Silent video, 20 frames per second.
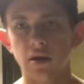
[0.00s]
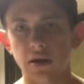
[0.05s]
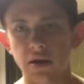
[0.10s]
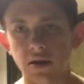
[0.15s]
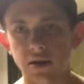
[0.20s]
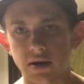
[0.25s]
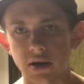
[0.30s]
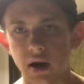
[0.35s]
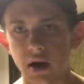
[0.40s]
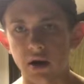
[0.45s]
the
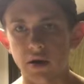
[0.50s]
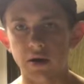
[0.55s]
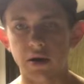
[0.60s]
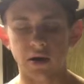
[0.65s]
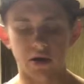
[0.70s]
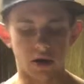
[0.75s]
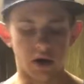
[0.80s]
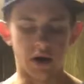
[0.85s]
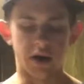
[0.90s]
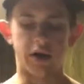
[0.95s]
entire
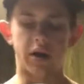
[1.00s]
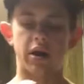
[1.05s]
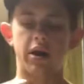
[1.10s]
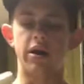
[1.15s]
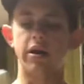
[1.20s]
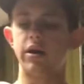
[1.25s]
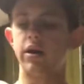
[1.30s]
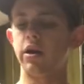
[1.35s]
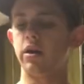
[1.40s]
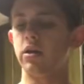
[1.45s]
year, I
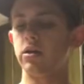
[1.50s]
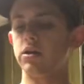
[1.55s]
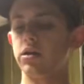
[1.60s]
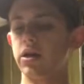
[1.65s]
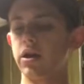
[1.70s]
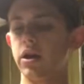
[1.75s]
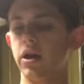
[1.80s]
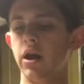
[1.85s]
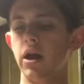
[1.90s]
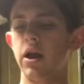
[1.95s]

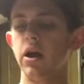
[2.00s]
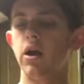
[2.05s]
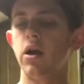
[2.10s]
guarantee it.